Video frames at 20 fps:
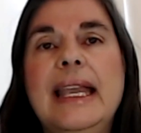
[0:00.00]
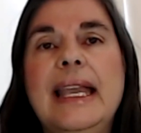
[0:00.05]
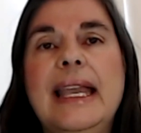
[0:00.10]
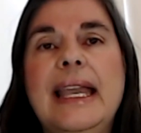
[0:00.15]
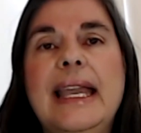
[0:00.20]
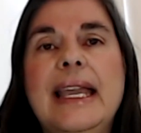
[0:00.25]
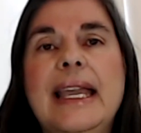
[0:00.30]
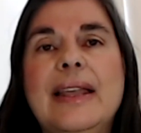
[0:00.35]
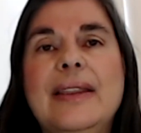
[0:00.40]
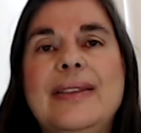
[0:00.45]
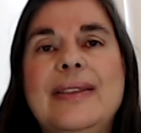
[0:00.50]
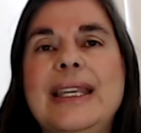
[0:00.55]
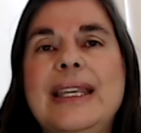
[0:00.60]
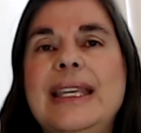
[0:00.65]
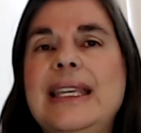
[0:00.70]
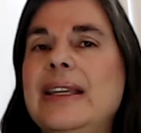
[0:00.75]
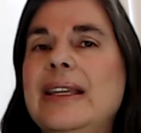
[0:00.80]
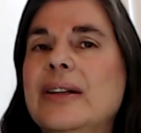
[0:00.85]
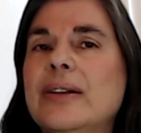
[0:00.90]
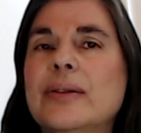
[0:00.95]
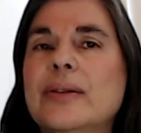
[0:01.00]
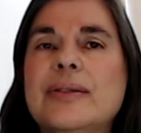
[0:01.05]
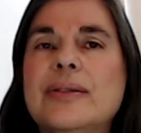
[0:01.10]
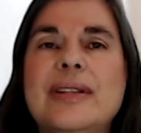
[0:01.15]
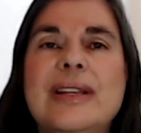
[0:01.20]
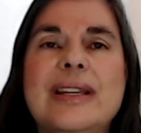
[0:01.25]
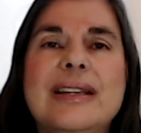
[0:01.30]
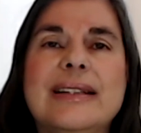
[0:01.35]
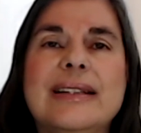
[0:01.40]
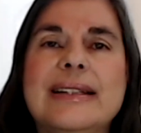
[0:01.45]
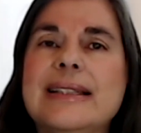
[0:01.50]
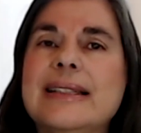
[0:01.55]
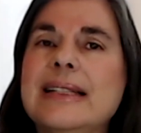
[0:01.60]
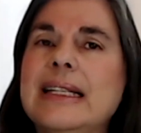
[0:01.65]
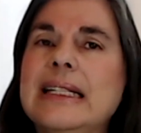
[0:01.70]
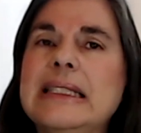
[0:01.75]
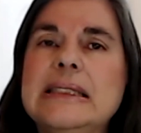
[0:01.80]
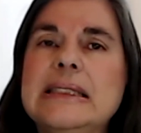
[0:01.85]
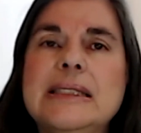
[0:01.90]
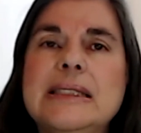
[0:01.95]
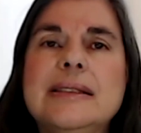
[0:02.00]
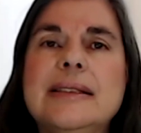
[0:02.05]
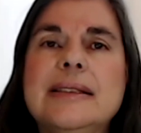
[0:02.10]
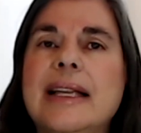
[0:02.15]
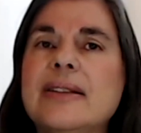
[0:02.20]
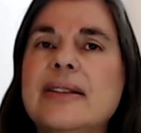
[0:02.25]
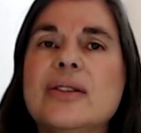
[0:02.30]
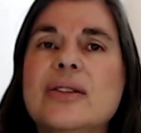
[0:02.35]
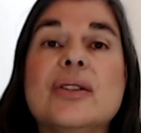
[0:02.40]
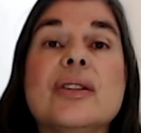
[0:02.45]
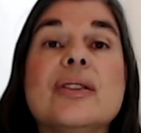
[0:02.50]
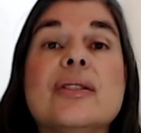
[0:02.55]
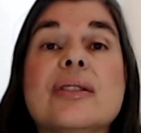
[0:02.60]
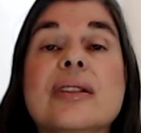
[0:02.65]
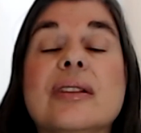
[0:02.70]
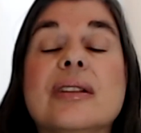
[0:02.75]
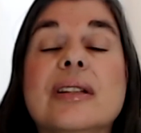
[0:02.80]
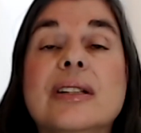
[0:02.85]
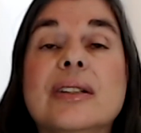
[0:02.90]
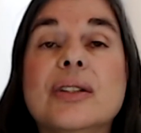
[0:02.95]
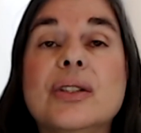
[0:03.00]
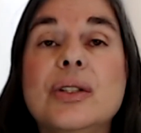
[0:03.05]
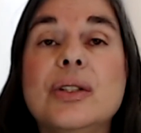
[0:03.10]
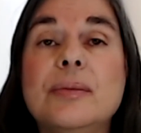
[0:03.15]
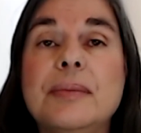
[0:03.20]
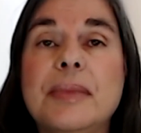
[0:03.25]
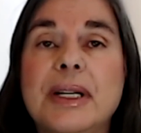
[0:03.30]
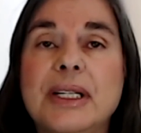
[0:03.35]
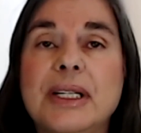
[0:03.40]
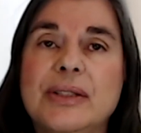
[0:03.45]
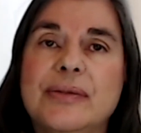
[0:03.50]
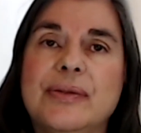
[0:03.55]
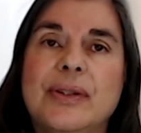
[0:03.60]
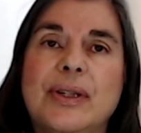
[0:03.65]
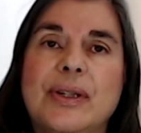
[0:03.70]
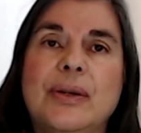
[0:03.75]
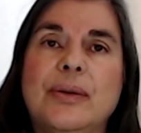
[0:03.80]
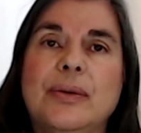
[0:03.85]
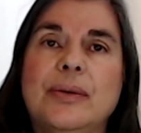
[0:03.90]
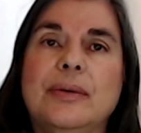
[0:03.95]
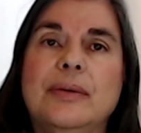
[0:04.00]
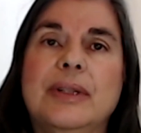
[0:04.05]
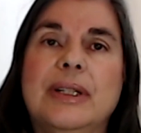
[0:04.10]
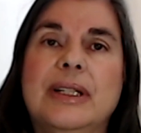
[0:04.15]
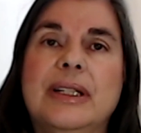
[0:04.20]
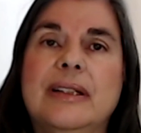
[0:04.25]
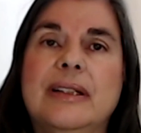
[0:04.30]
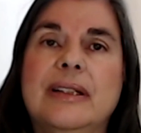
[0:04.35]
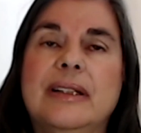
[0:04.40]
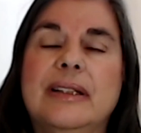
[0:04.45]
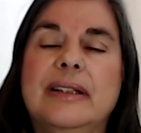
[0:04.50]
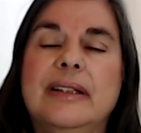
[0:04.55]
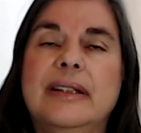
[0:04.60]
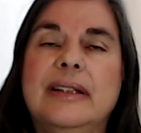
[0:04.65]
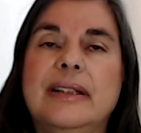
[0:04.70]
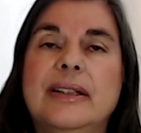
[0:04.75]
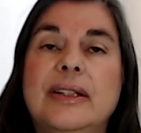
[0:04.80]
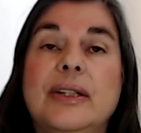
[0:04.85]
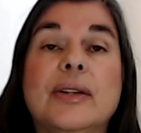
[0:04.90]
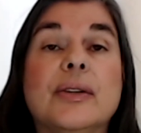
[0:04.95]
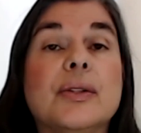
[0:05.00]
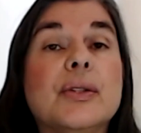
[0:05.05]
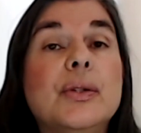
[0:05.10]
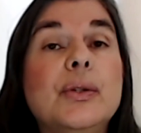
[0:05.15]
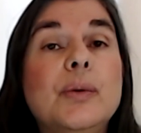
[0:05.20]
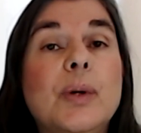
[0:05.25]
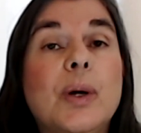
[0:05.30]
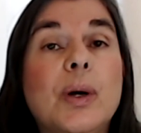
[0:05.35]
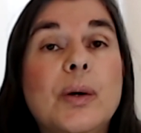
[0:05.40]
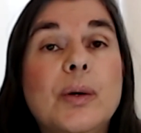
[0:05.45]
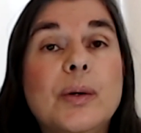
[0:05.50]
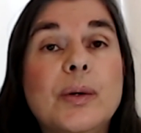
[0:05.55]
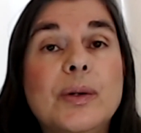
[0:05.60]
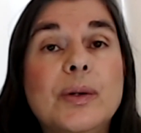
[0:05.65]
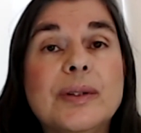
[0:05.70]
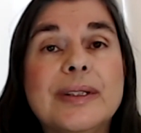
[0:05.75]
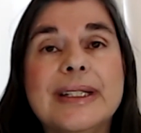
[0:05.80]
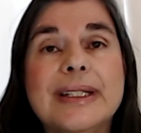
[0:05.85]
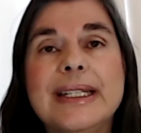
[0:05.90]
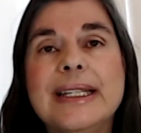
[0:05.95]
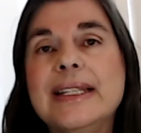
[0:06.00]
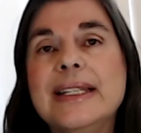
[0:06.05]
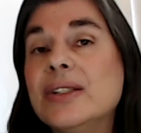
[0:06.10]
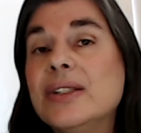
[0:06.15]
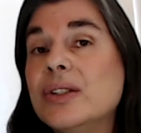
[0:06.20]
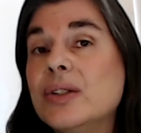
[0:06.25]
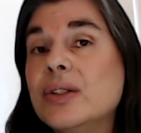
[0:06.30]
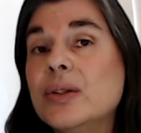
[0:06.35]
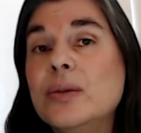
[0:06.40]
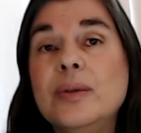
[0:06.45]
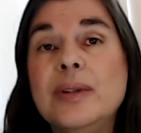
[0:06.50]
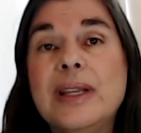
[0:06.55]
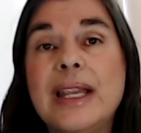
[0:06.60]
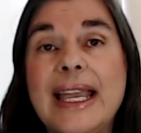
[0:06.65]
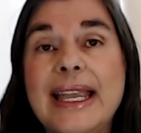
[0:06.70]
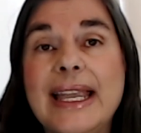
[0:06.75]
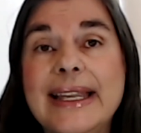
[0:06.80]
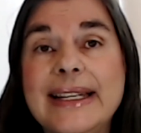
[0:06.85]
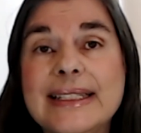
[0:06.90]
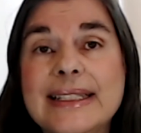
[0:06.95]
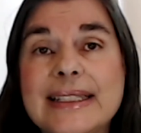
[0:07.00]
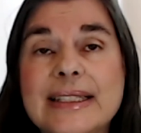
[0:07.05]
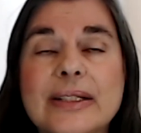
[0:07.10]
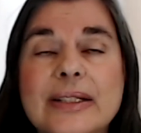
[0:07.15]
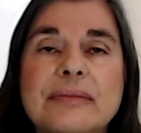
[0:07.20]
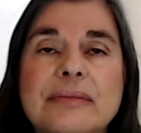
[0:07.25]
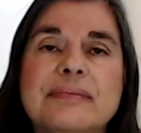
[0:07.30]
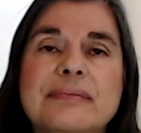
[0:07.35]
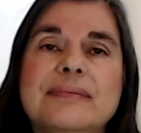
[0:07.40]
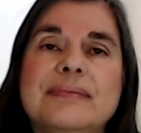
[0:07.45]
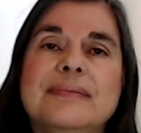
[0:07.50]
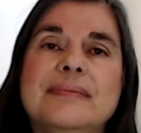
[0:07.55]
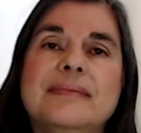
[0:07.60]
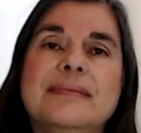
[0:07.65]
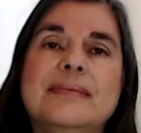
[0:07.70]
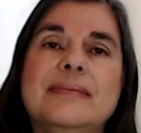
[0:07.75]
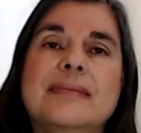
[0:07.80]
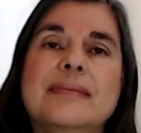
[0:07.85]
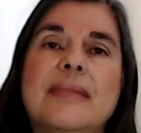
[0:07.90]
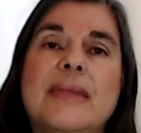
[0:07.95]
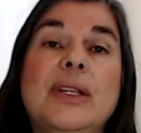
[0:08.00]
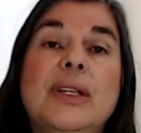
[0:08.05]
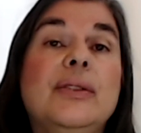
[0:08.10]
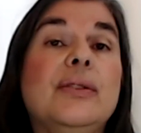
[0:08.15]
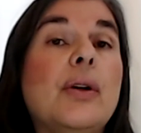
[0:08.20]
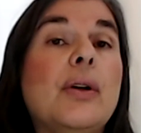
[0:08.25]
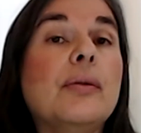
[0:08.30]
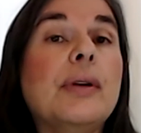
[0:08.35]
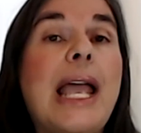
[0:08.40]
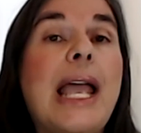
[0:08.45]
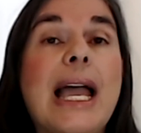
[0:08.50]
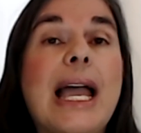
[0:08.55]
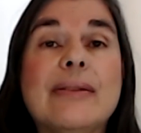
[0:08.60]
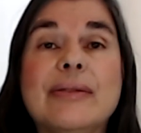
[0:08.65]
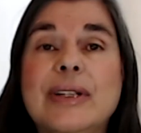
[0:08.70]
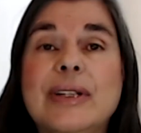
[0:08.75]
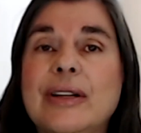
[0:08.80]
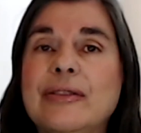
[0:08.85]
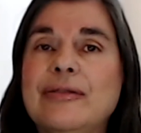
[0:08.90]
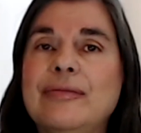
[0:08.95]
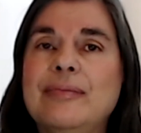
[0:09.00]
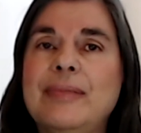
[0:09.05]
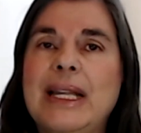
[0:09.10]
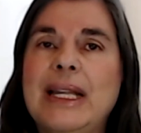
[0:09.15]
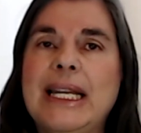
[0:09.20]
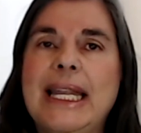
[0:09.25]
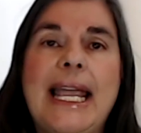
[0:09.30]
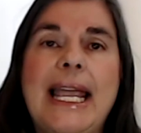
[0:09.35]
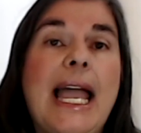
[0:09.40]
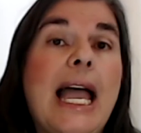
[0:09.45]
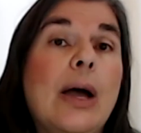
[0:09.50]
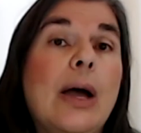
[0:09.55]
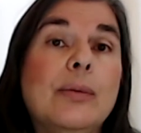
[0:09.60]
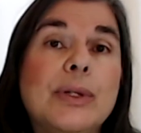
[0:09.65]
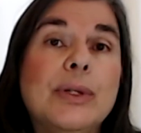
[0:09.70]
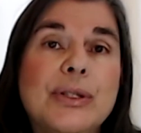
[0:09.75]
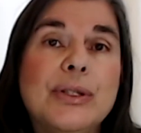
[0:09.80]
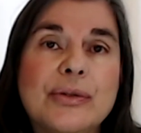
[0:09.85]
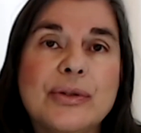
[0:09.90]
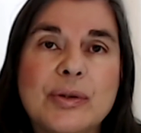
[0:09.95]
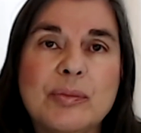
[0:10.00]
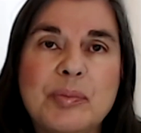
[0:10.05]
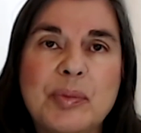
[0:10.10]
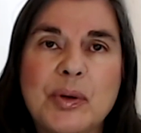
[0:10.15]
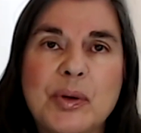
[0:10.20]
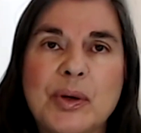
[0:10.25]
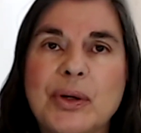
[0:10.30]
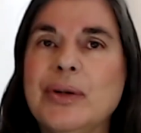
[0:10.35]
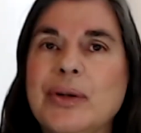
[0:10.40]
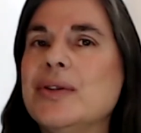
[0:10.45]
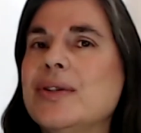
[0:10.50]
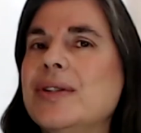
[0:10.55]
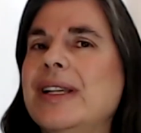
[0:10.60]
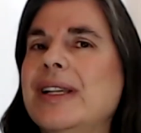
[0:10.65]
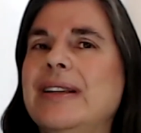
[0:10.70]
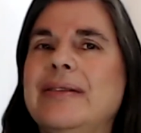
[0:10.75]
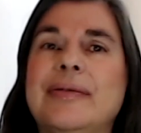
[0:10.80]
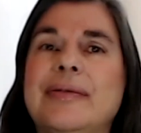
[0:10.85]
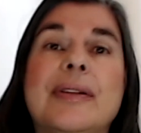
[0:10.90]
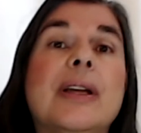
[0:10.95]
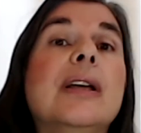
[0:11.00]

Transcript: And the ego says, oh, that's just a little too much for you. You're too old, it's too late, you don't have enough money, how would you support yourself?